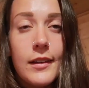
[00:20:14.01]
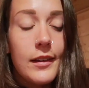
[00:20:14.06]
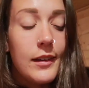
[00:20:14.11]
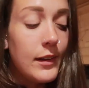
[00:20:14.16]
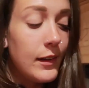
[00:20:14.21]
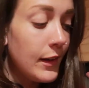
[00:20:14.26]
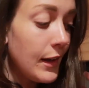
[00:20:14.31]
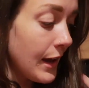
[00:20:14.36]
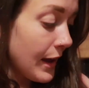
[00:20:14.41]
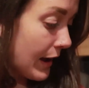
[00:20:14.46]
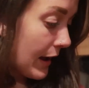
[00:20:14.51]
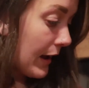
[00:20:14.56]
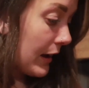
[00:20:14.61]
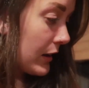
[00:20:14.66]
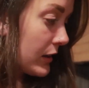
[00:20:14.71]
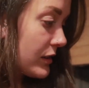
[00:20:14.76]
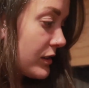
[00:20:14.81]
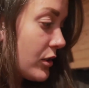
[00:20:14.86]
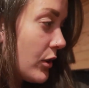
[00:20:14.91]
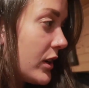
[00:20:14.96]

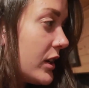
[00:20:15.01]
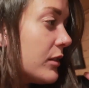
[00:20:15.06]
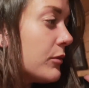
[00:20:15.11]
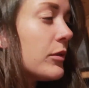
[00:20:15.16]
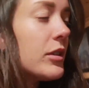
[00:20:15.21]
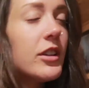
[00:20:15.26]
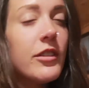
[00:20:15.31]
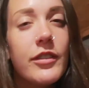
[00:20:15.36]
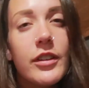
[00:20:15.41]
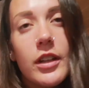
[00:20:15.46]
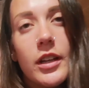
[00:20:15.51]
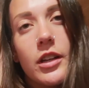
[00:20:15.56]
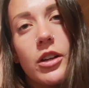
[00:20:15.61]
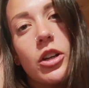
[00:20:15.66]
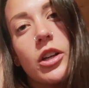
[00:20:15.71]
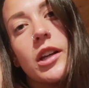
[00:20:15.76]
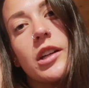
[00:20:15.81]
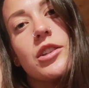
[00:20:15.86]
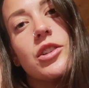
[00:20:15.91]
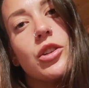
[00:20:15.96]
Yeah, so I didn't really feel like
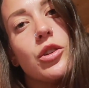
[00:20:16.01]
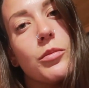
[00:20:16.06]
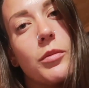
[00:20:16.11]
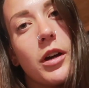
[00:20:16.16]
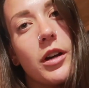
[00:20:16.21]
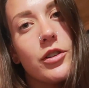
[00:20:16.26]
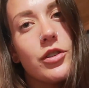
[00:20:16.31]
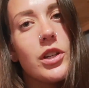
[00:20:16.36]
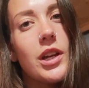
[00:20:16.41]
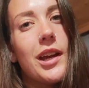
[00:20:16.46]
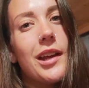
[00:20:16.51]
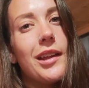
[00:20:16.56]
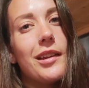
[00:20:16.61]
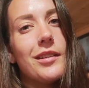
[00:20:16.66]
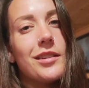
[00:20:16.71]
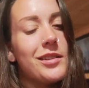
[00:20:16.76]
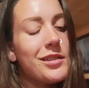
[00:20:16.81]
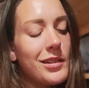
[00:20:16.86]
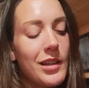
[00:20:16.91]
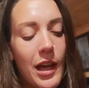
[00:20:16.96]
cooking too much, and
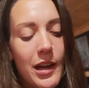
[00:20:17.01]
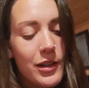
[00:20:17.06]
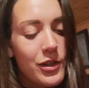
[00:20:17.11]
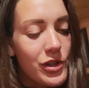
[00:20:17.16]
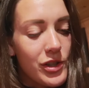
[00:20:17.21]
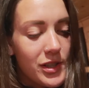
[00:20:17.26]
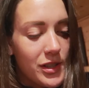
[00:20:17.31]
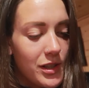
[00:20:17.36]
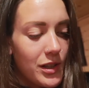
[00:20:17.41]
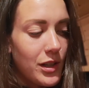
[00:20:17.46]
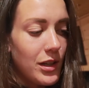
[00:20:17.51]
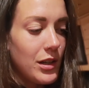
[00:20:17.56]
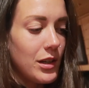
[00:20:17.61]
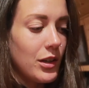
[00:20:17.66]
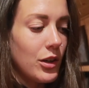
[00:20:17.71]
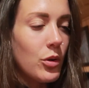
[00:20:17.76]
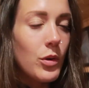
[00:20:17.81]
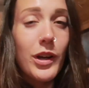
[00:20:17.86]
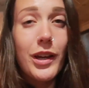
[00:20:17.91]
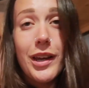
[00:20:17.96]
this is kind of just the
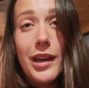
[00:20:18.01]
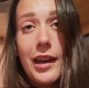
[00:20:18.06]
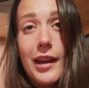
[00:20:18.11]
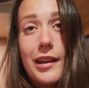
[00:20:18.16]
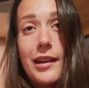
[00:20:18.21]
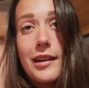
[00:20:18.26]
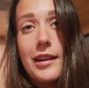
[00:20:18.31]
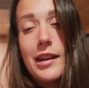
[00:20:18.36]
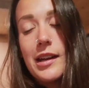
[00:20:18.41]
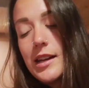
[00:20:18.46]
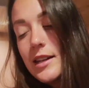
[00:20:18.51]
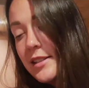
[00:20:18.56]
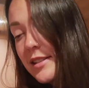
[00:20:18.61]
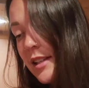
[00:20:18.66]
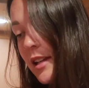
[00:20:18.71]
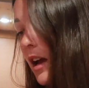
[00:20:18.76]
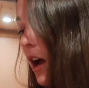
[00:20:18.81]
quick and easy